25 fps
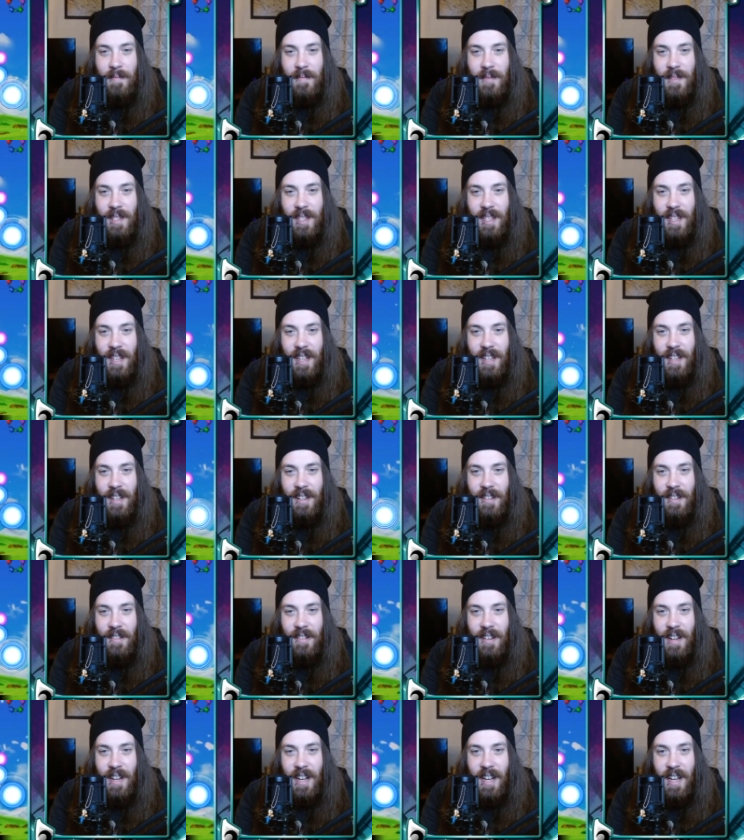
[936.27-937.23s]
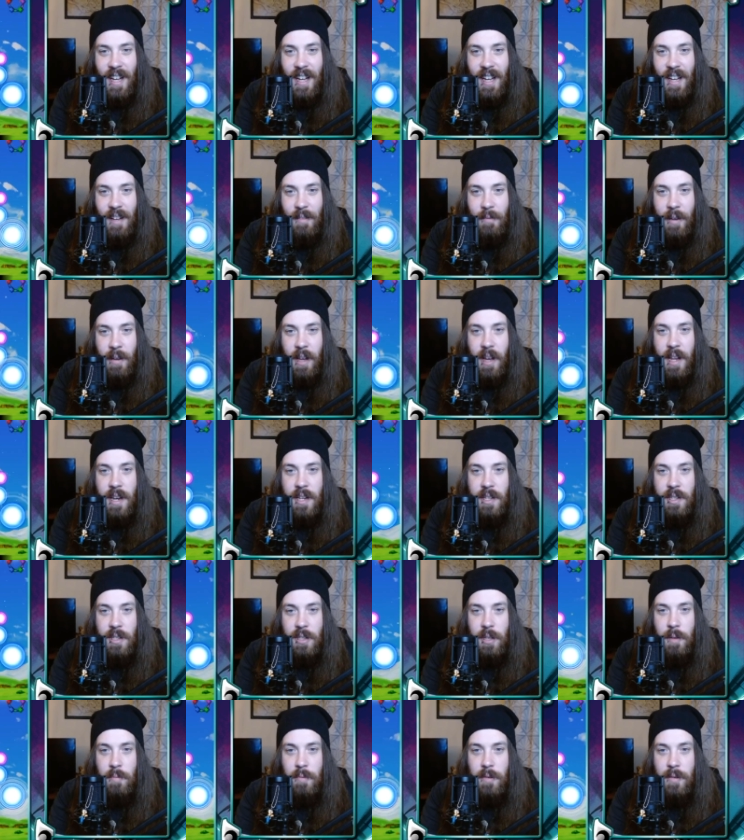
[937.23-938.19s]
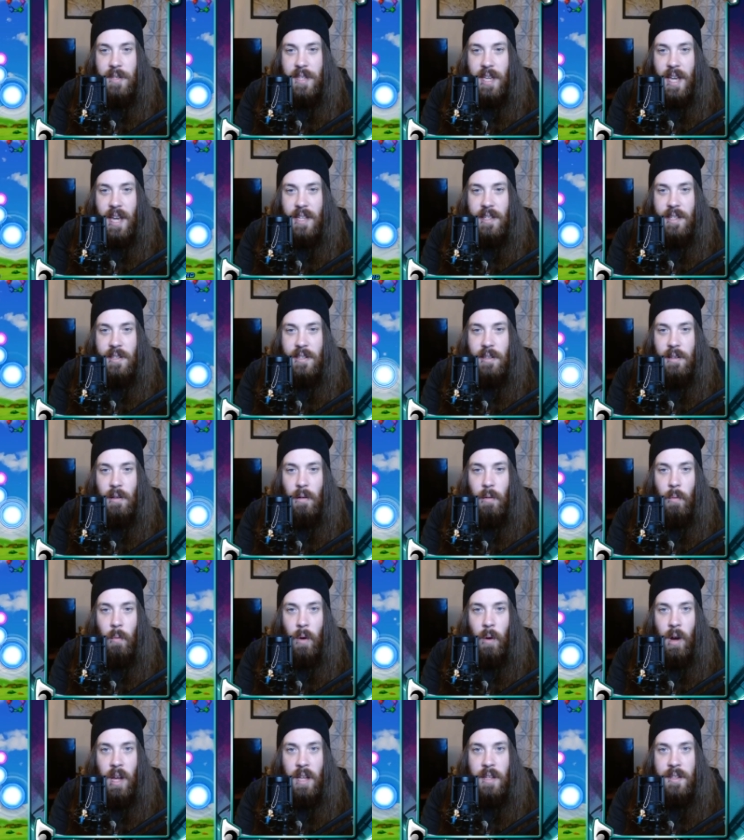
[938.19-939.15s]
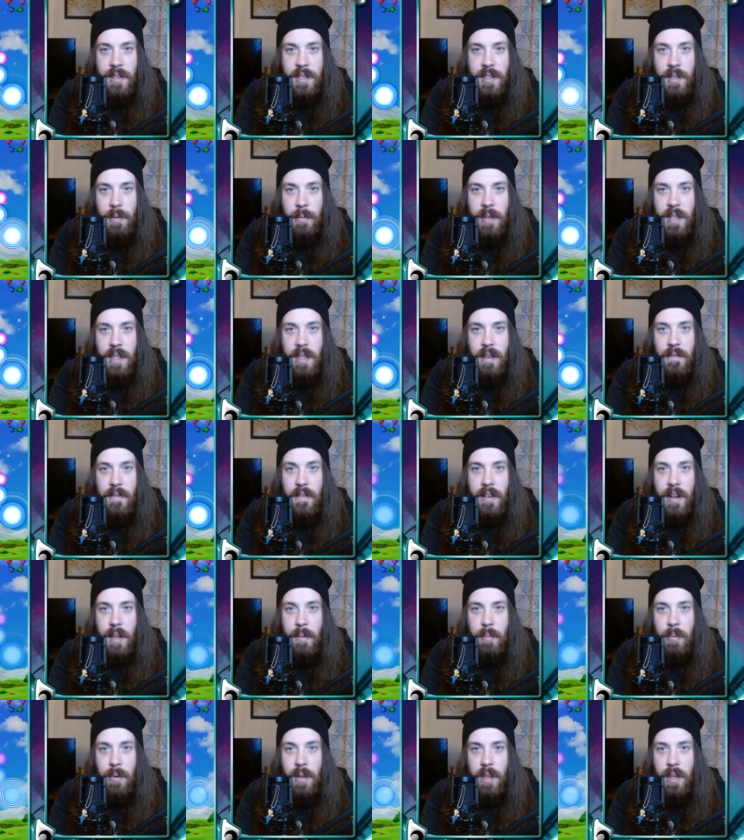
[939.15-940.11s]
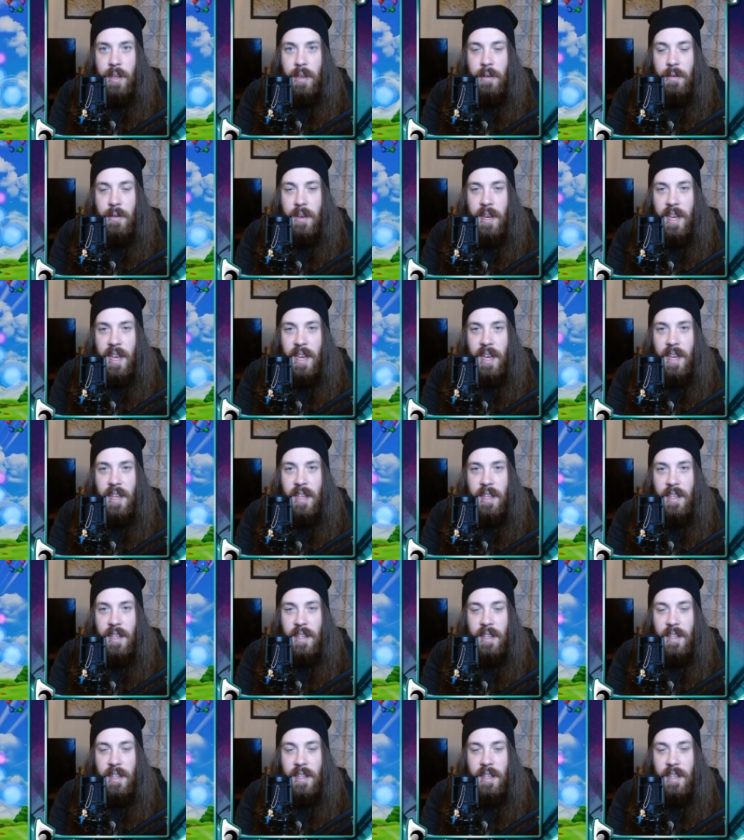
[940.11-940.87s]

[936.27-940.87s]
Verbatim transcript: So, uh, we're getting a super attack in slot 1, so we definitely put you here.